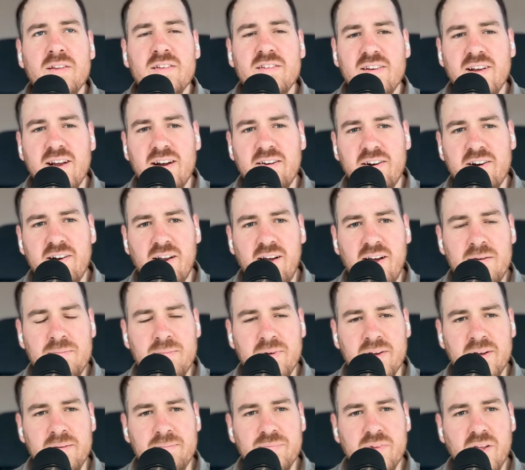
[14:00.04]
in Tierra
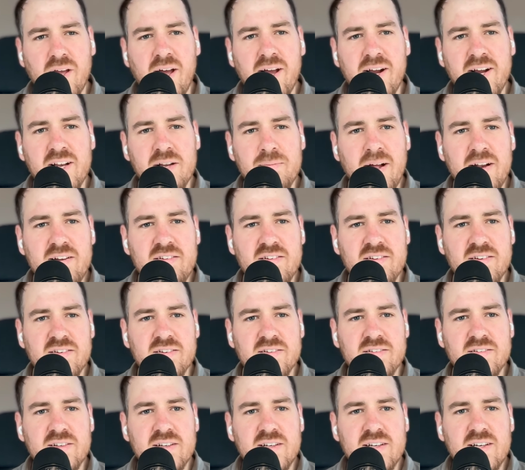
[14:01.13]
Climate, I can
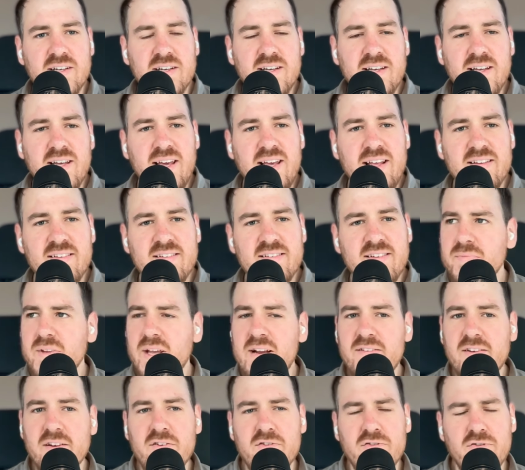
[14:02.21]
imagine it's
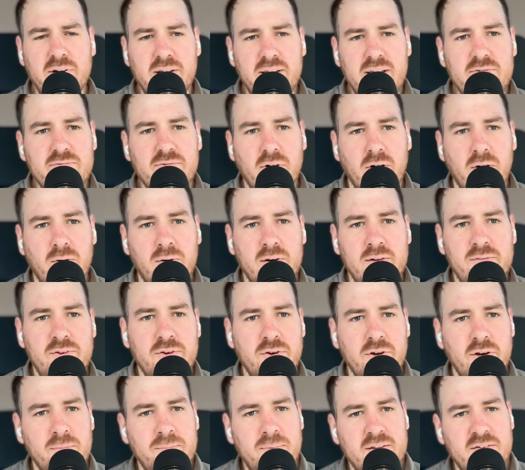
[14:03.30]
a tricky role if you're
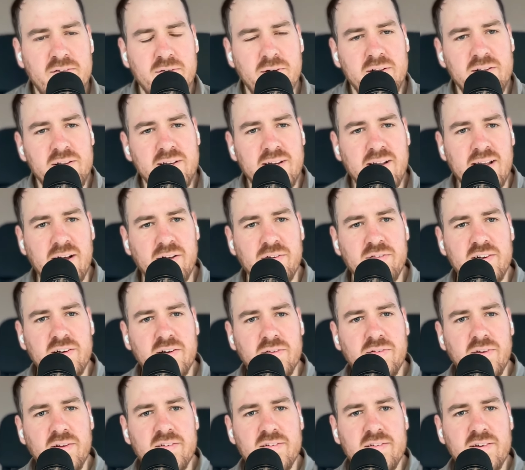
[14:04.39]
going to be doing the accounting
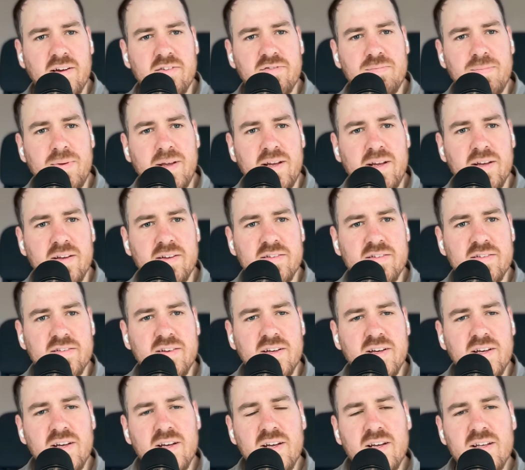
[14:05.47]
on this stuff, because
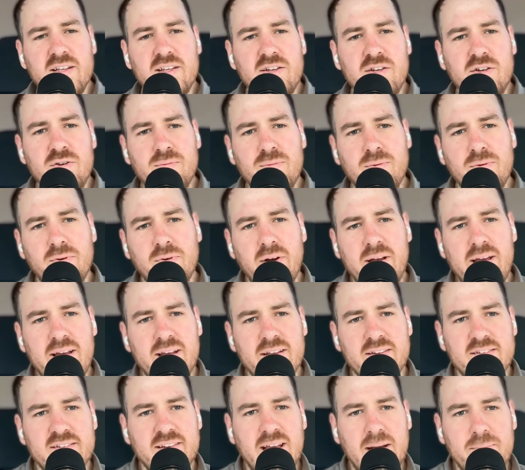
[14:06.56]
you will
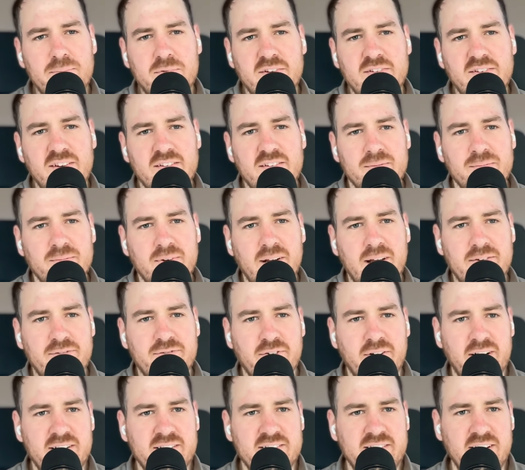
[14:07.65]
hit skepticism left,
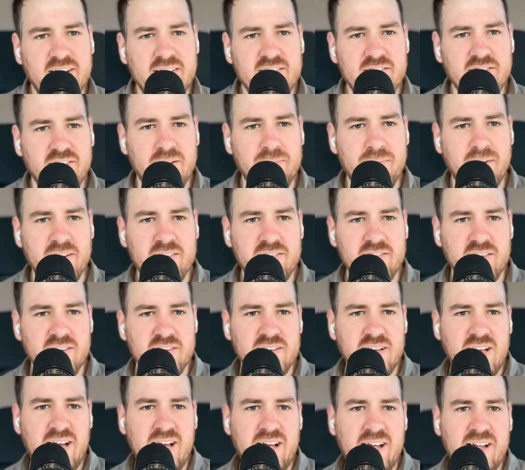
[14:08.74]
right, and center, I imagine.
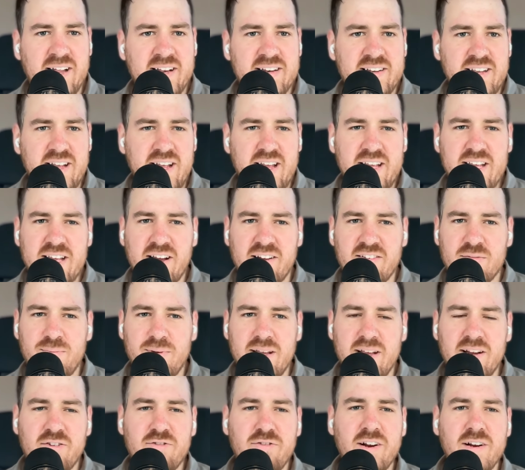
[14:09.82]
And you have to
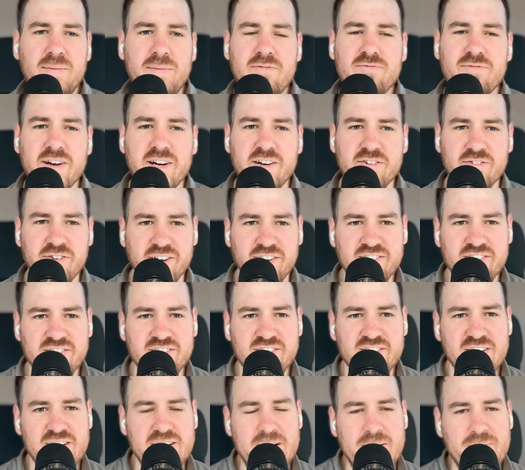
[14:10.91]
be incredibly rigorous,
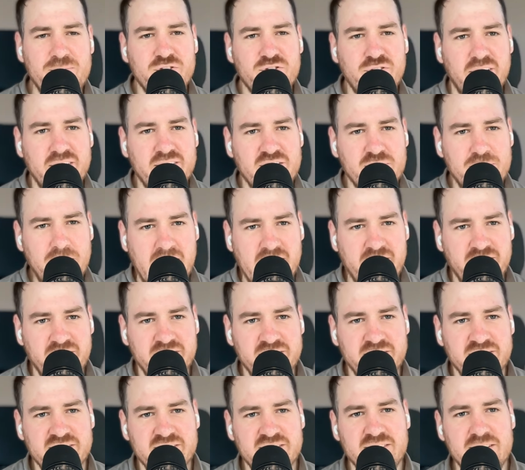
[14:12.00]

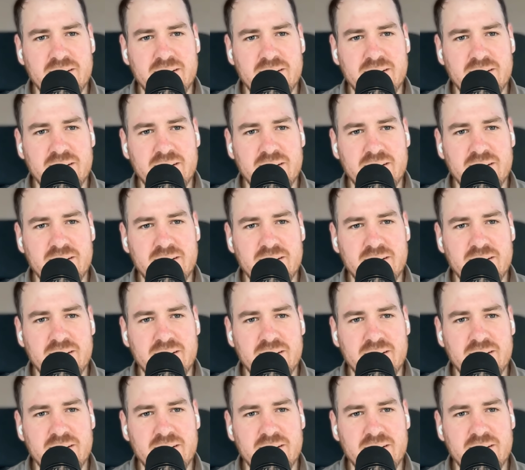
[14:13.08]
transparent,